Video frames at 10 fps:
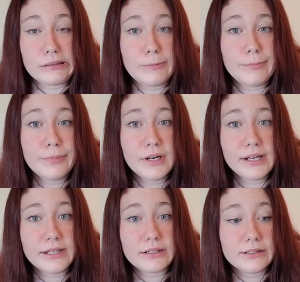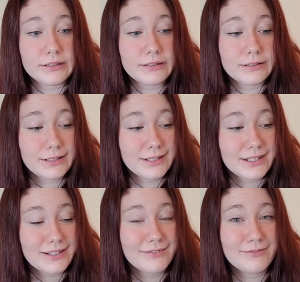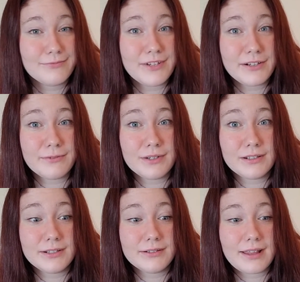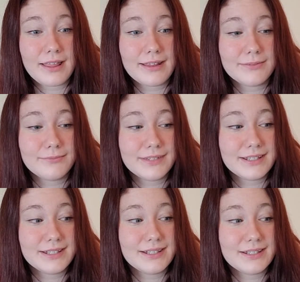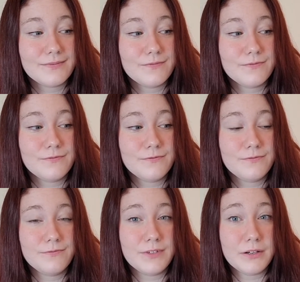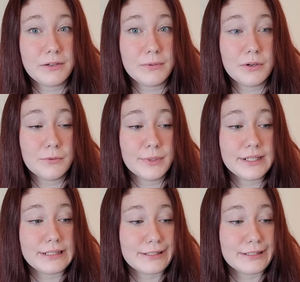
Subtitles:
But this is good, this is very well written.